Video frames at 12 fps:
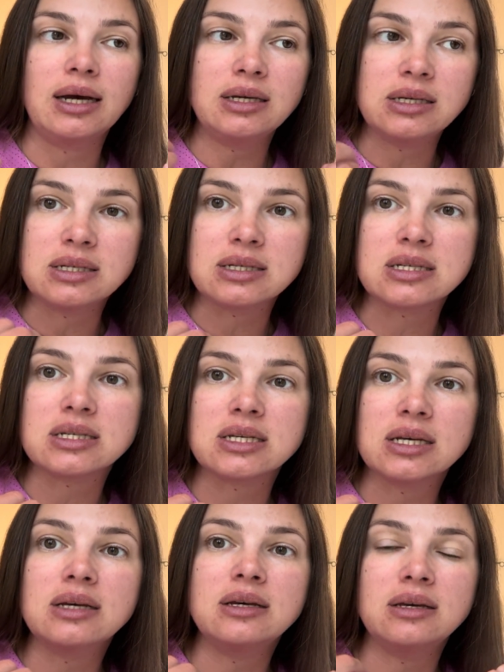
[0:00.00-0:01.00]
is
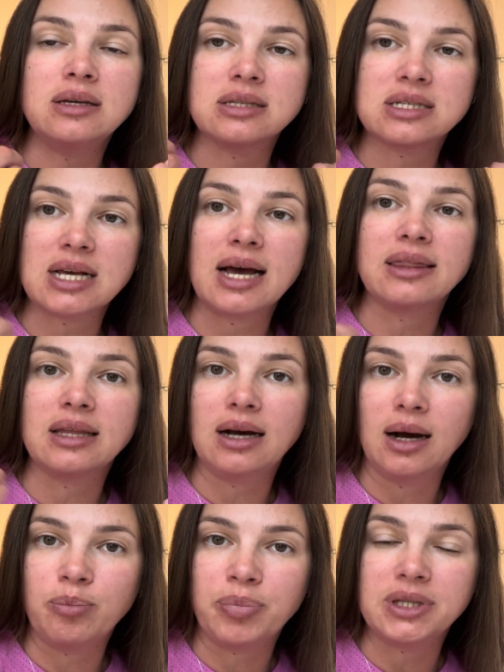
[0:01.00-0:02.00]
inside the
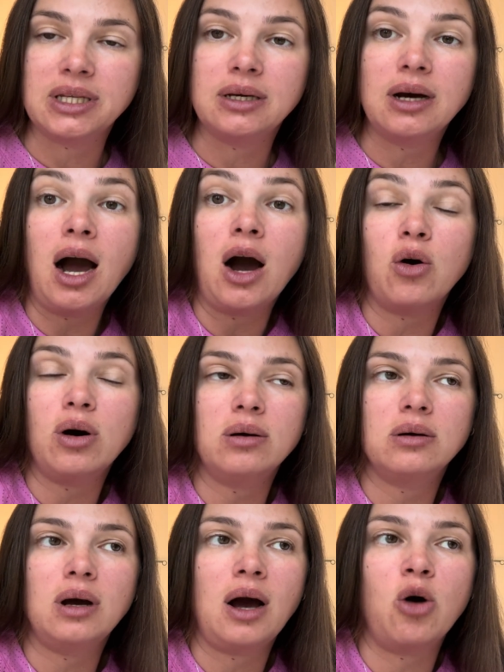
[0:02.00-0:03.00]
company,
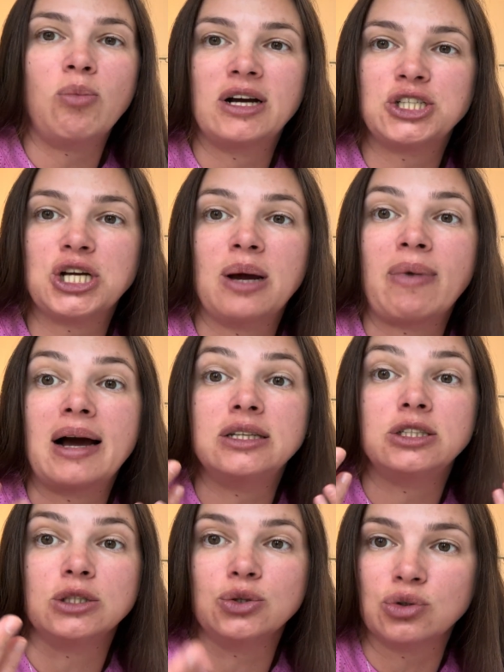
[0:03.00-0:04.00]
how much am I
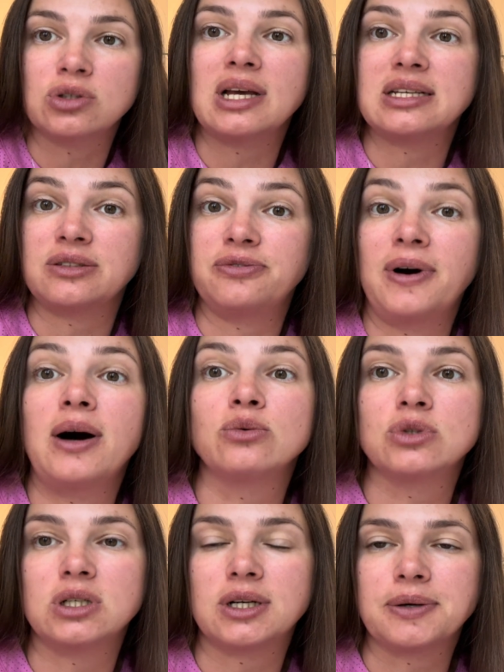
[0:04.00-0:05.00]
diluted as a
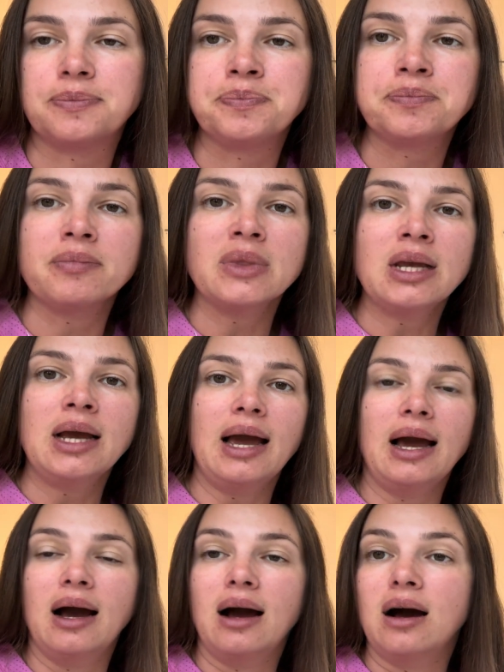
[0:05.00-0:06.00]
founder,
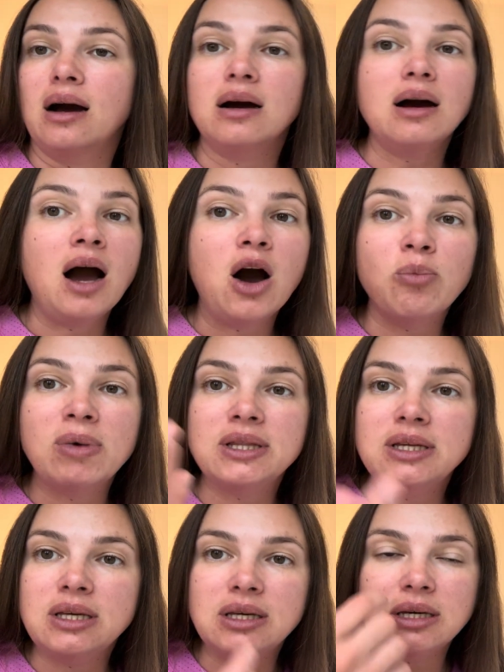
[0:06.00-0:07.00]
how
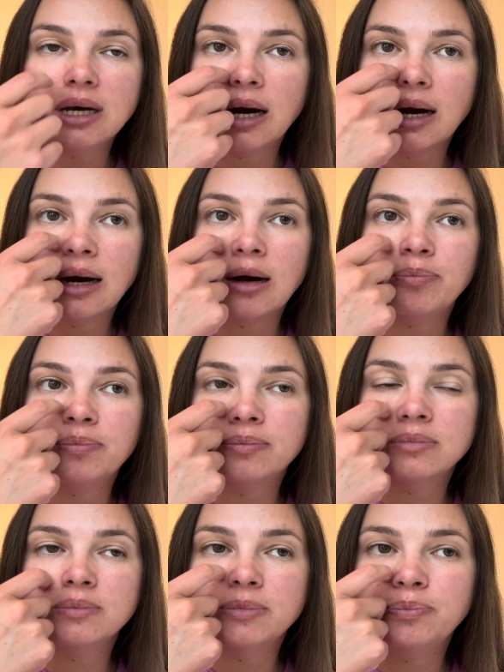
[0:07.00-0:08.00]
many
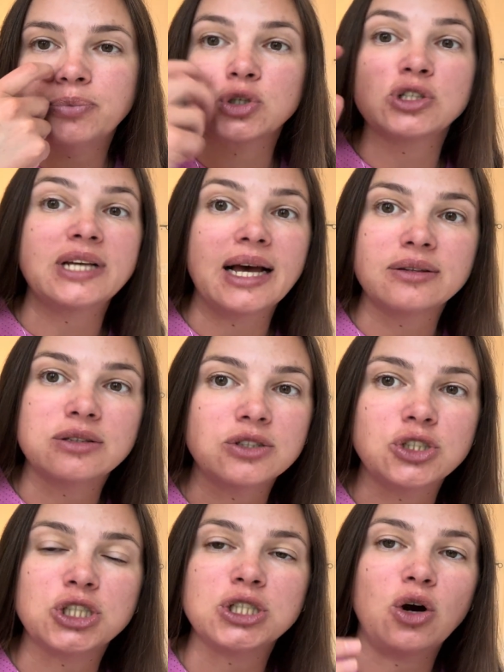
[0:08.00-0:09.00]

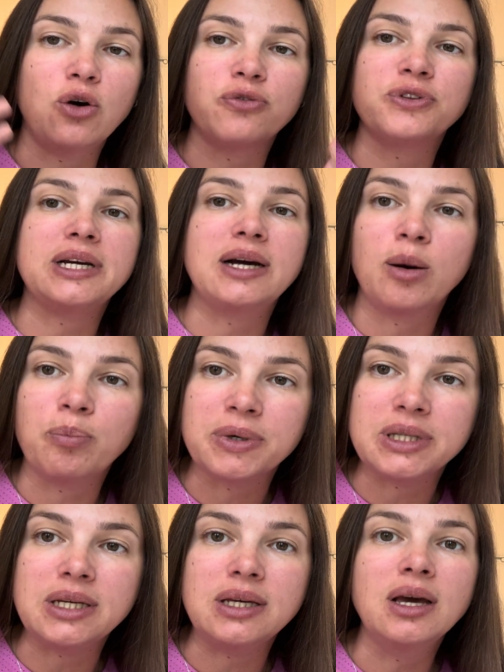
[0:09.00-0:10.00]
percentage of the
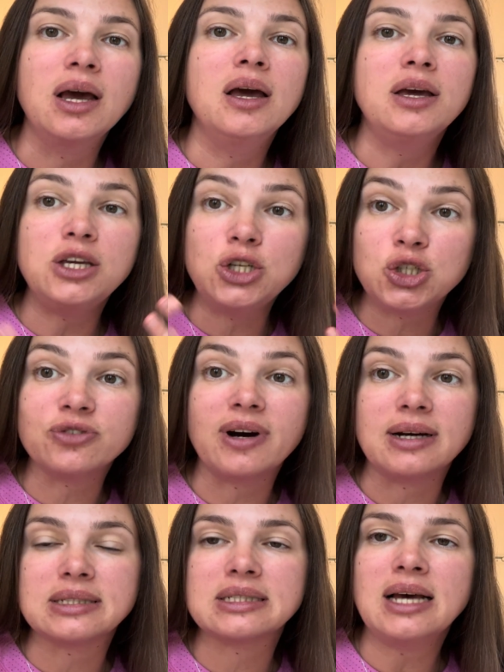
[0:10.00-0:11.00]
company each of
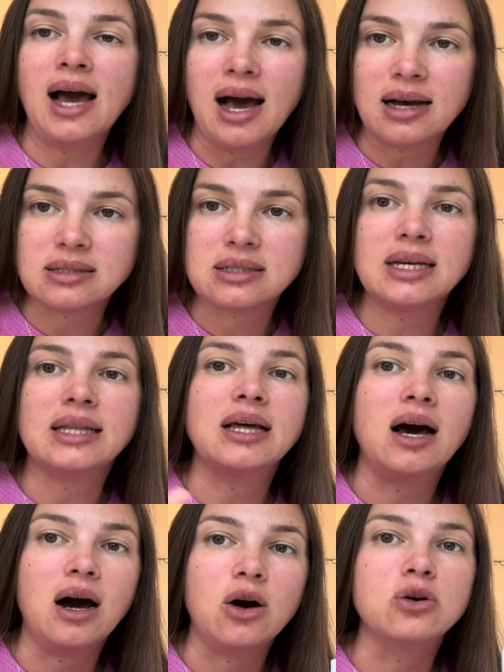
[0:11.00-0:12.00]
us has, and
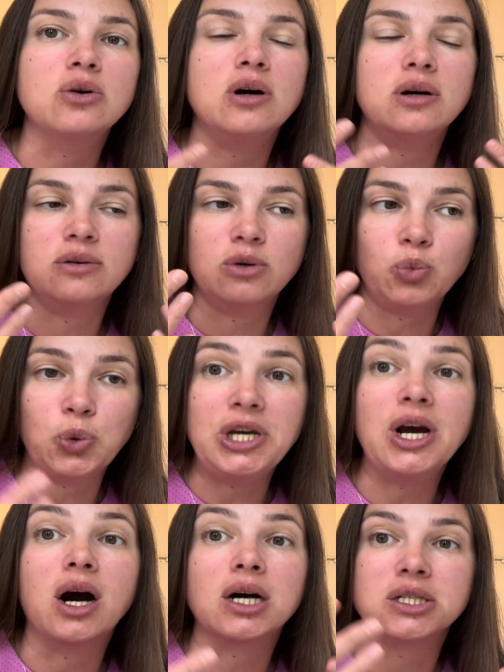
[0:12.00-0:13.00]
how we
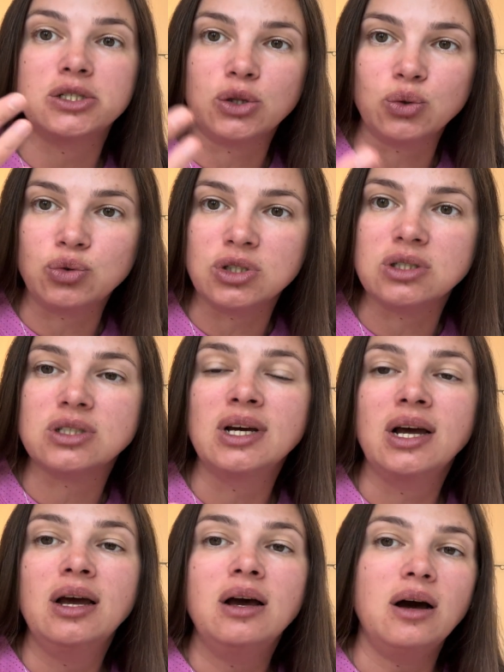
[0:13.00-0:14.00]
are diluted
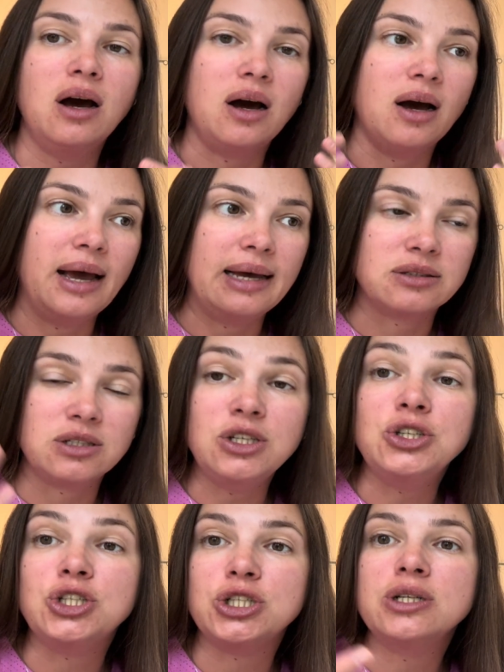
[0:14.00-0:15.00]
at
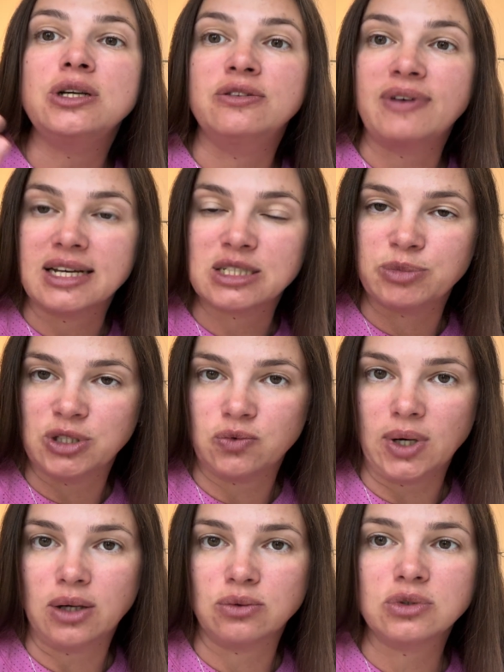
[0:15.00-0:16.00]
each investment
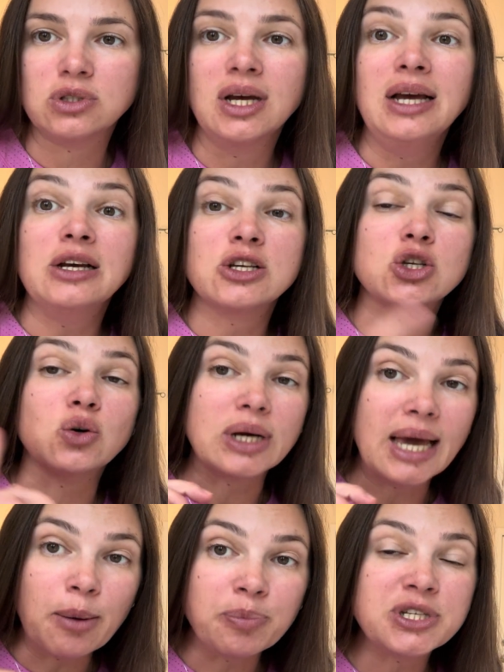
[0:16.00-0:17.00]
round. So a
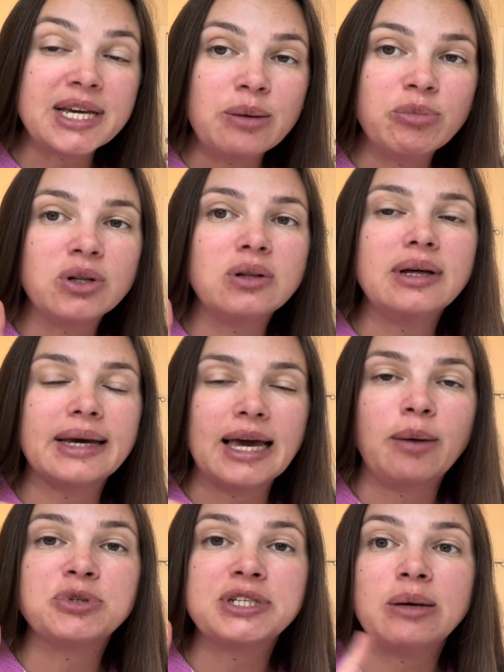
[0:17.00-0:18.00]
cap table
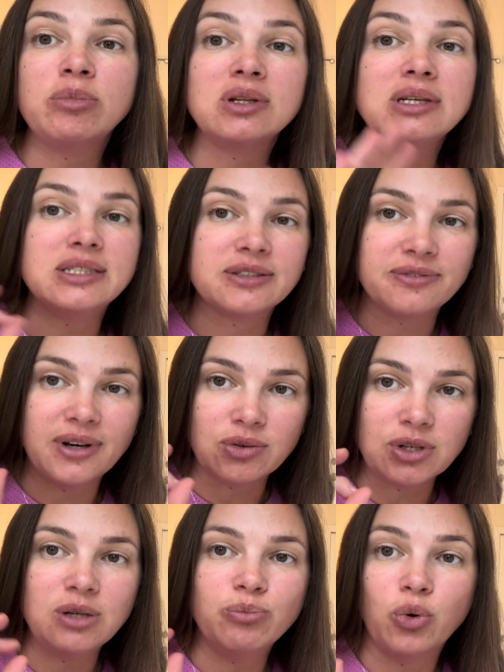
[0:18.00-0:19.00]
is a
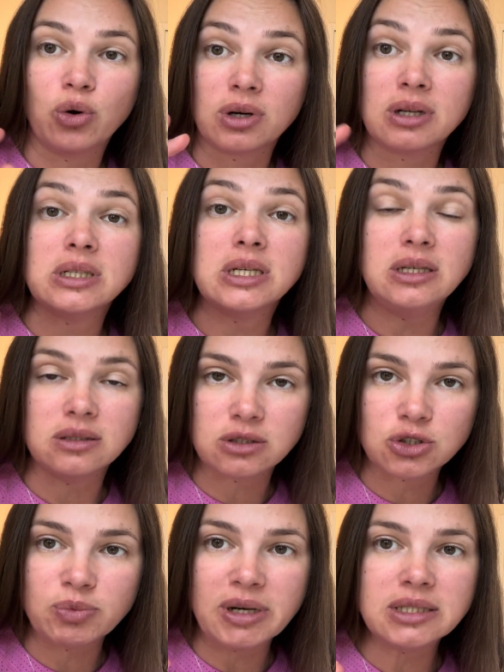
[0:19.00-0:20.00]
very important
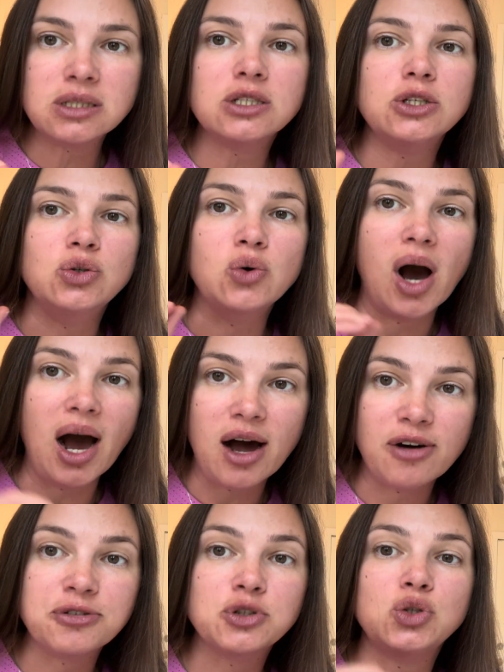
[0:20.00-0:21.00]
instrument. You
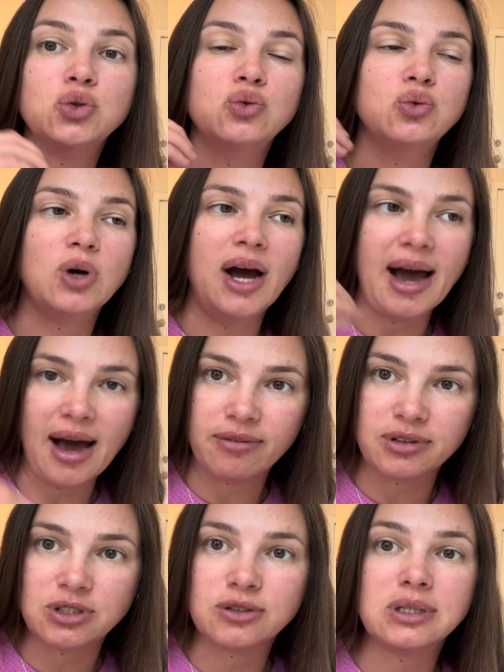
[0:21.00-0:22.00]
have to have
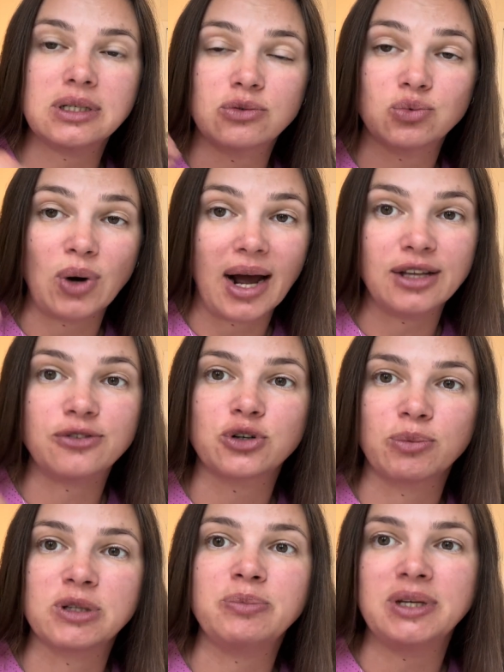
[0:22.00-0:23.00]
it right
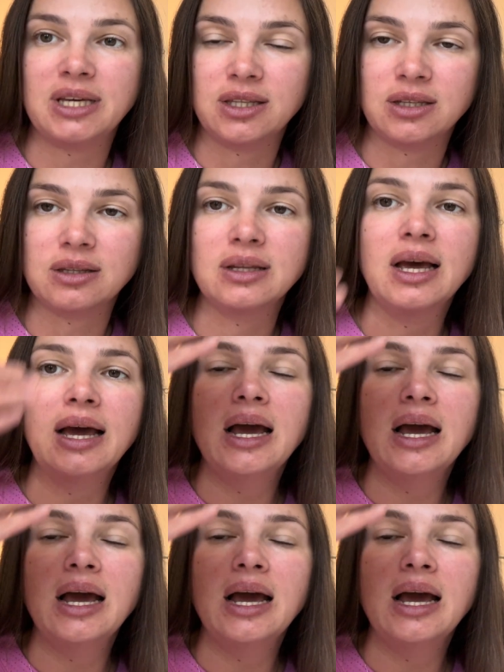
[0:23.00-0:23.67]
from the beginning